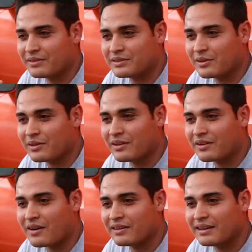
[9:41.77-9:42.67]
So the other
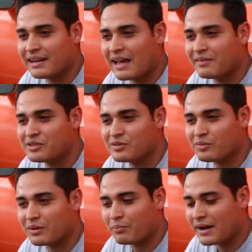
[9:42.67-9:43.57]
car didn't have issues
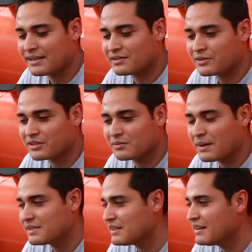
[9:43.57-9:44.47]
with the brakes or
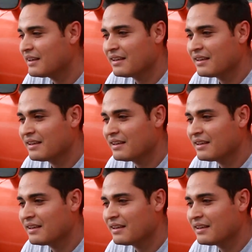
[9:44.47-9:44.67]
suspension